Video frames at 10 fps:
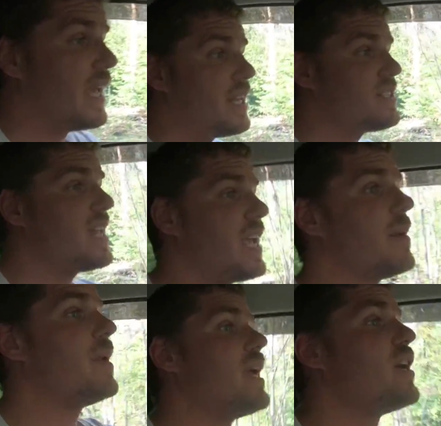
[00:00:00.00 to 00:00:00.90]
It is
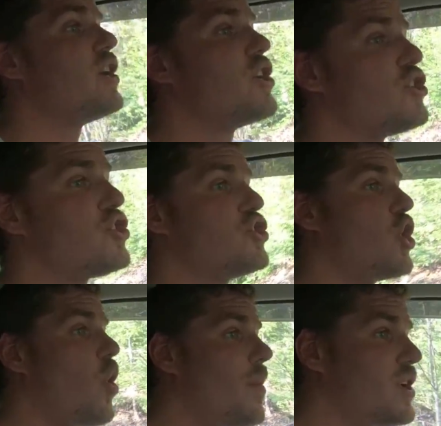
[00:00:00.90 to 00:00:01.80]
taking me
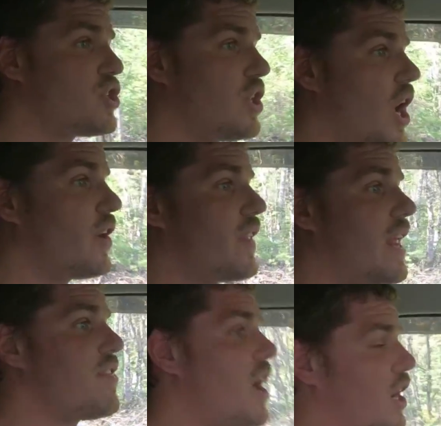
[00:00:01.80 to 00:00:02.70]
so much longer
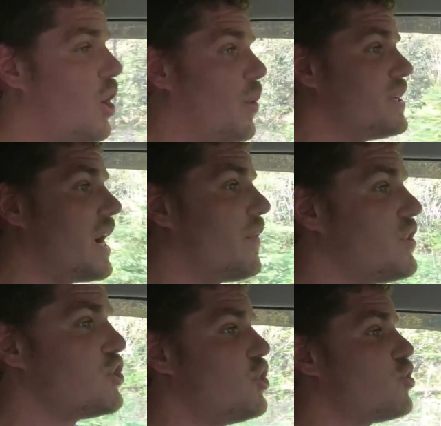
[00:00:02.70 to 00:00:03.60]
than I thought going down
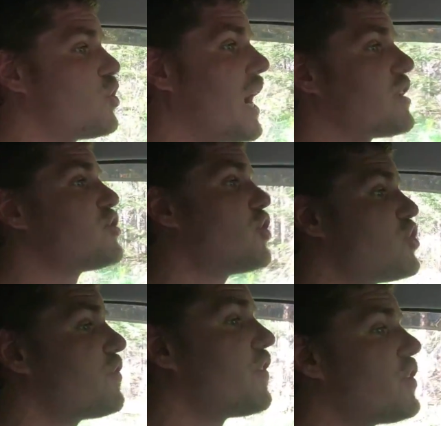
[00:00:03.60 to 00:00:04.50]
these 2 tracks
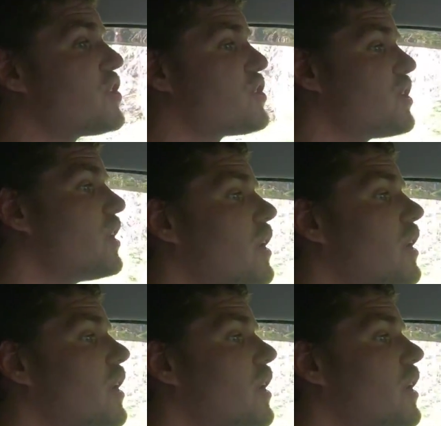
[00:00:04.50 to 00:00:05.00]
searching for this